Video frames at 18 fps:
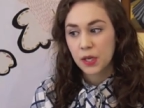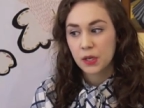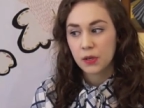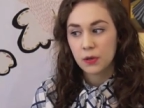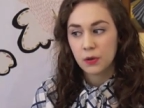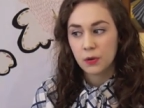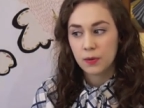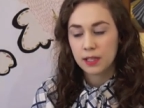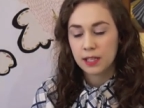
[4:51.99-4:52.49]

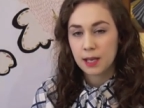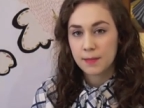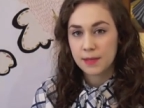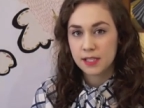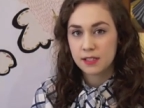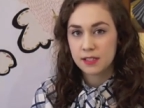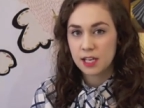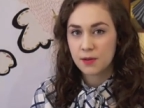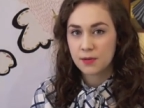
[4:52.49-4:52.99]
who would let me
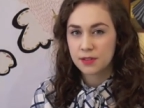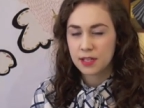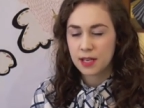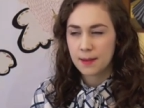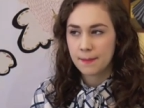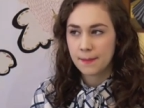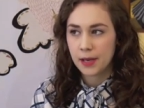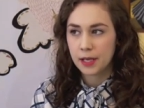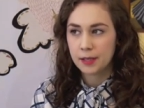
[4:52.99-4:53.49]
stay with
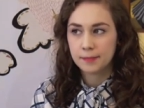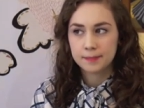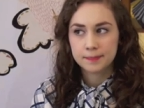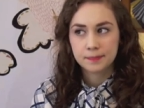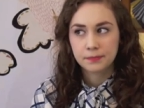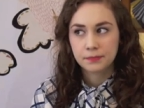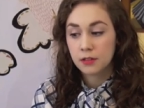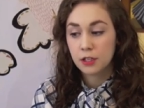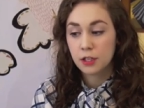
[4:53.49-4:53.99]
them, but
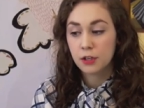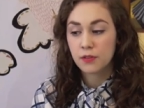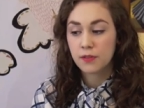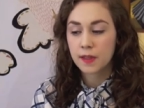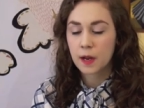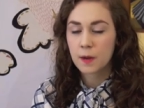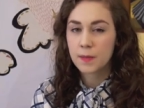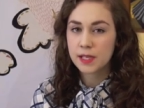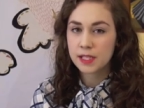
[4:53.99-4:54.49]
you know,
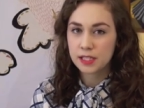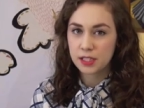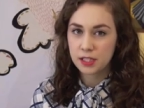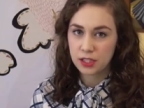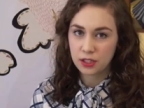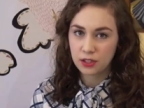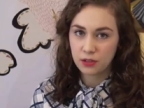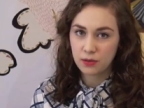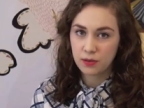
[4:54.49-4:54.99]
they're busy
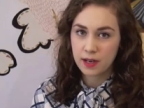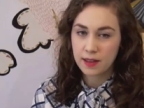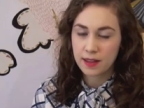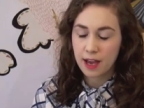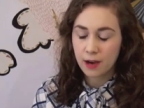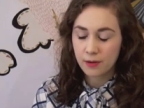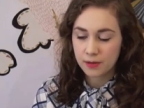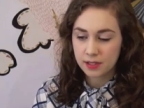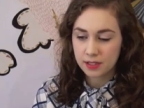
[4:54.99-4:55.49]
too, and
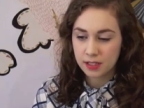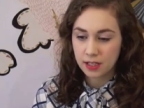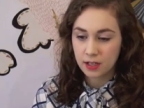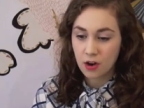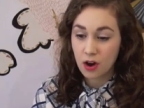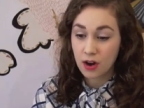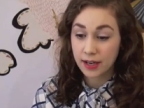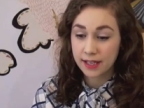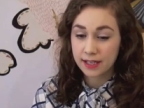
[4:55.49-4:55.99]
that was in
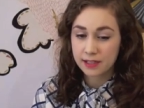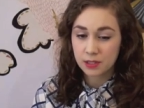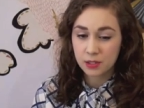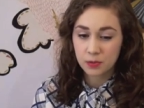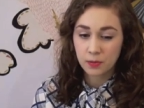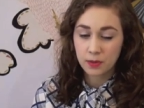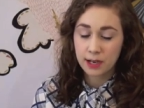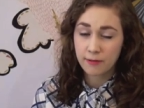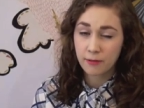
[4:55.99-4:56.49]

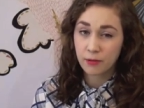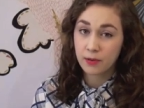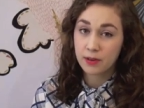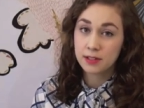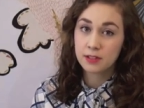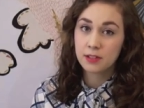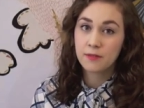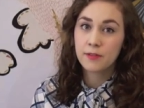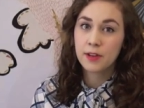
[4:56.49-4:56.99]
August when
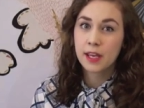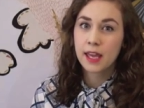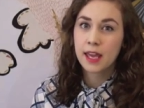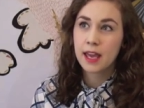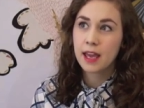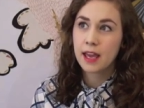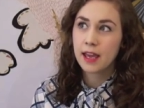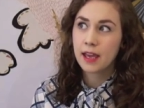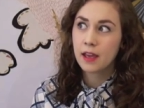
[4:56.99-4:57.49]
everyone's on
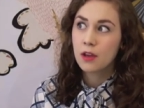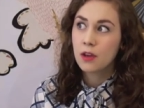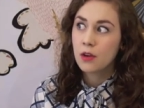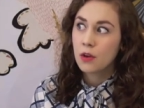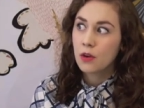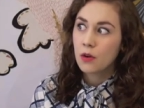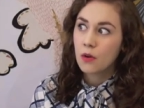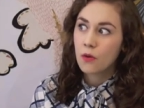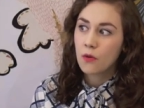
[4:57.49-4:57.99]
vacay,
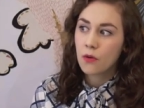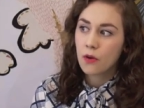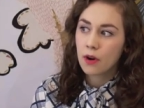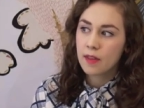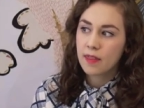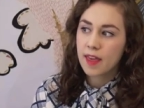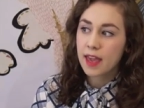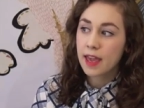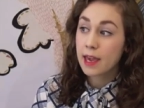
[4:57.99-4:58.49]
or
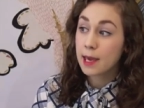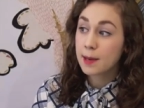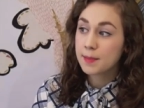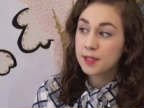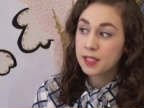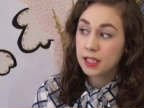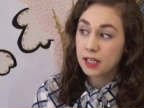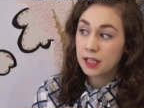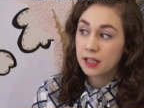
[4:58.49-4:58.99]
in the
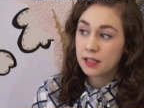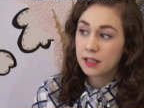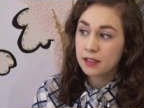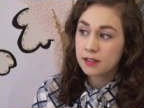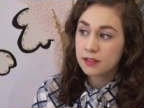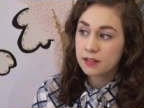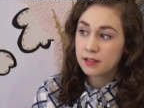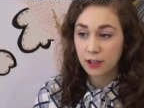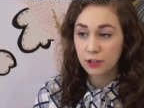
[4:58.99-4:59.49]

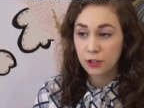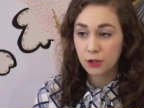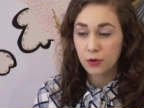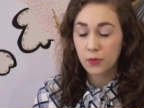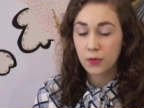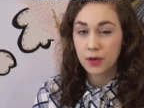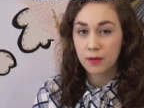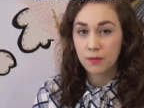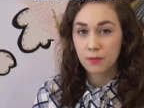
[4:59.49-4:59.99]
Hamptons. You don't
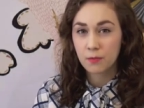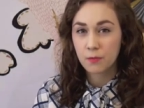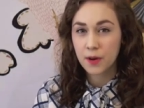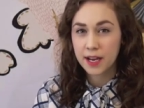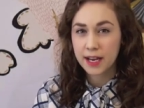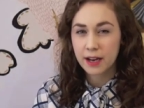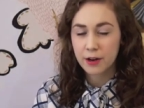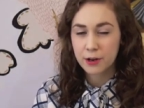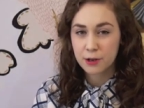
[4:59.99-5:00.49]
want to
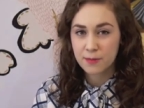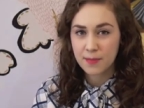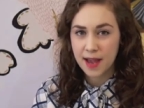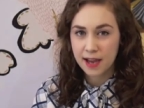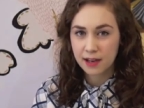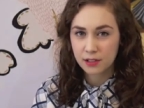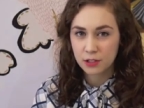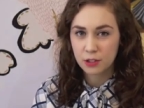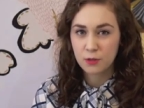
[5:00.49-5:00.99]
weigh down your
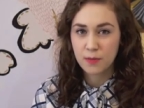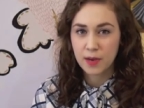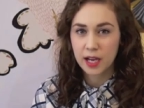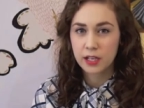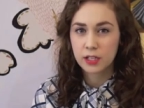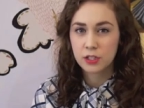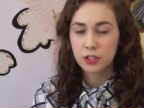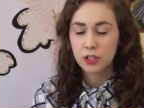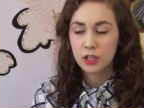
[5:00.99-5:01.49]
back too
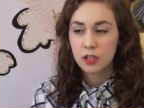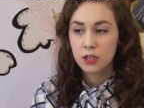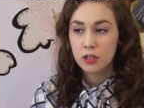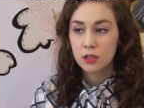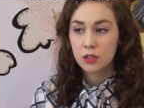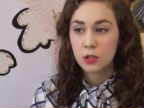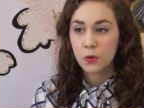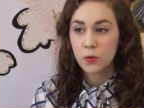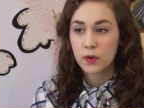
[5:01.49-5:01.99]
much.
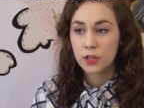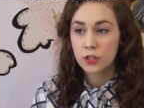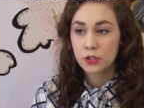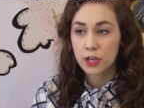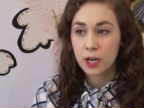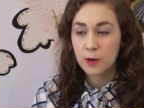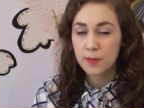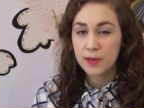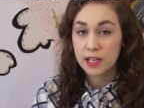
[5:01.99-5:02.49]
You want to
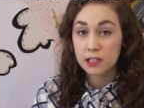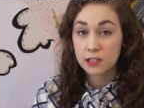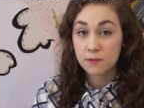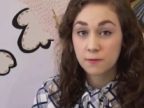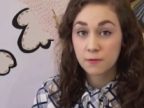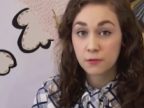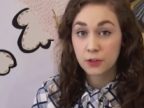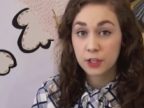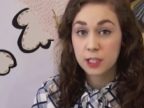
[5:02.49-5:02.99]
try to be as
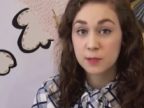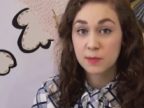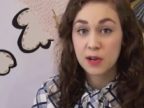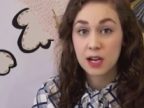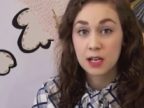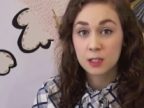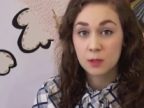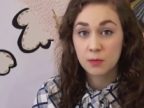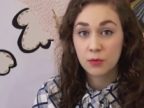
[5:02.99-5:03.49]
free as
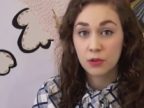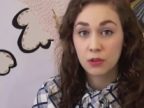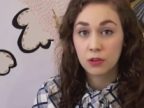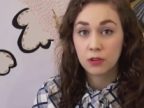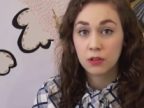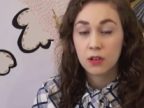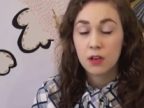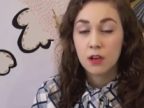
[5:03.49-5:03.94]
possible.